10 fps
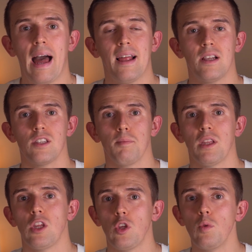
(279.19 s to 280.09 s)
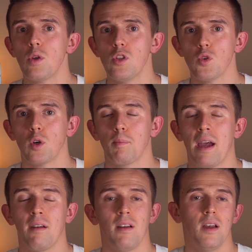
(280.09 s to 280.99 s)
and something that you can talk
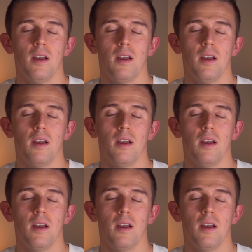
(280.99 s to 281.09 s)
about.